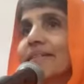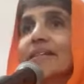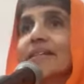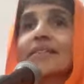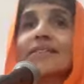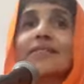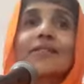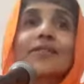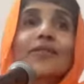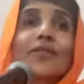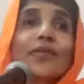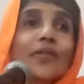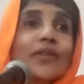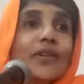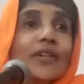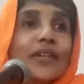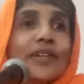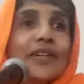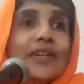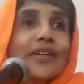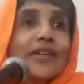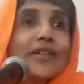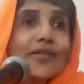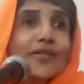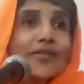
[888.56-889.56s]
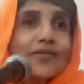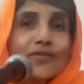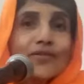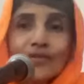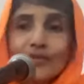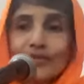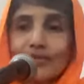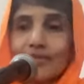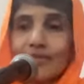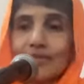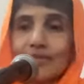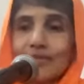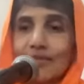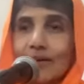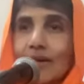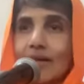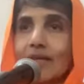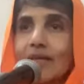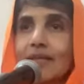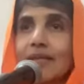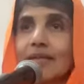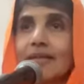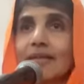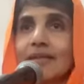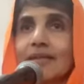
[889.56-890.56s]
That's the only conclusion.
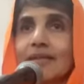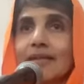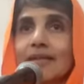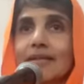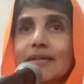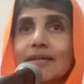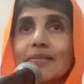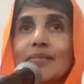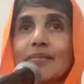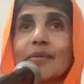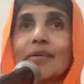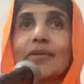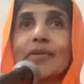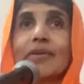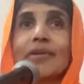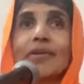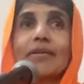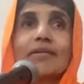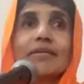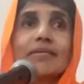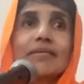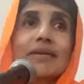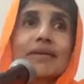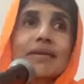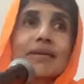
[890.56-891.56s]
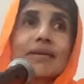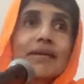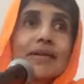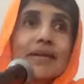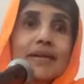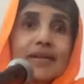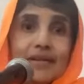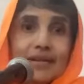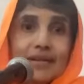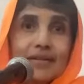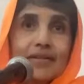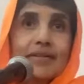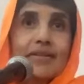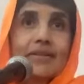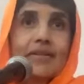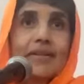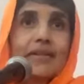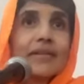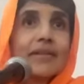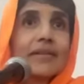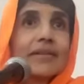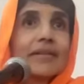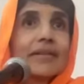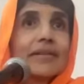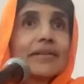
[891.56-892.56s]
Why? Because
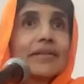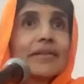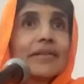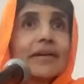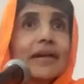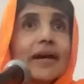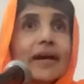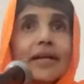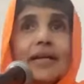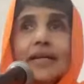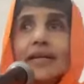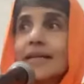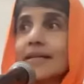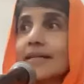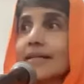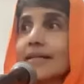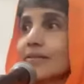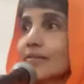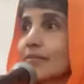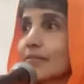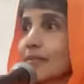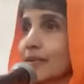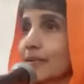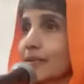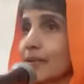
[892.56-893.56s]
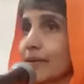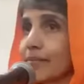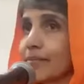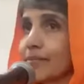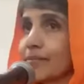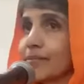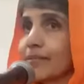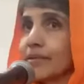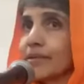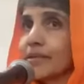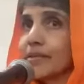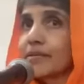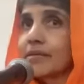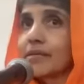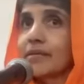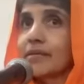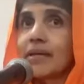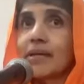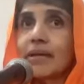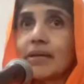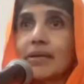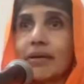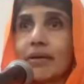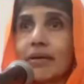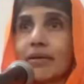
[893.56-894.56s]
here there is a collective perception, is
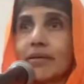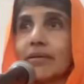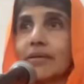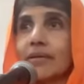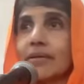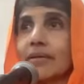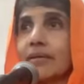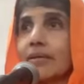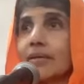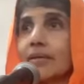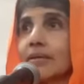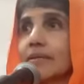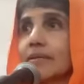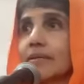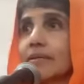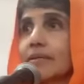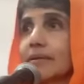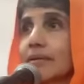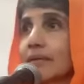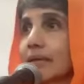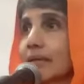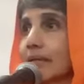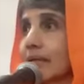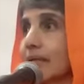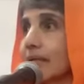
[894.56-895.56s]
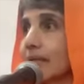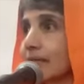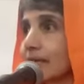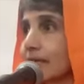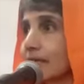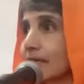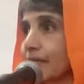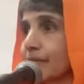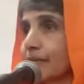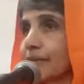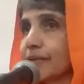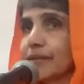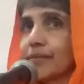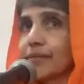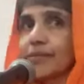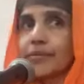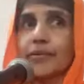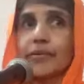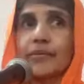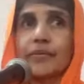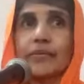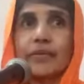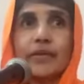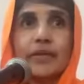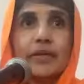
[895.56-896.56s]
there not? A collective
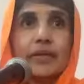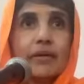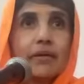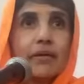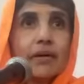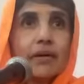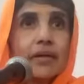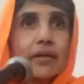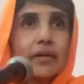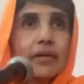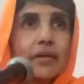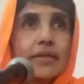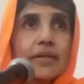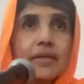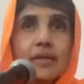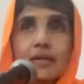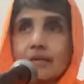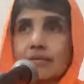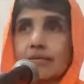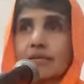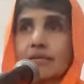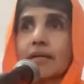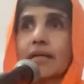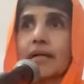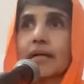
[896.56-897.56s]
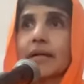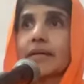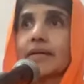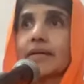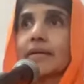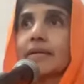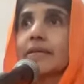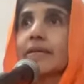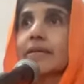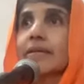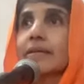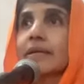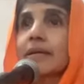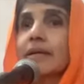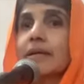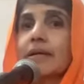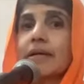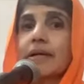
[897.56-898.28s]
perception. We are all here looking at this.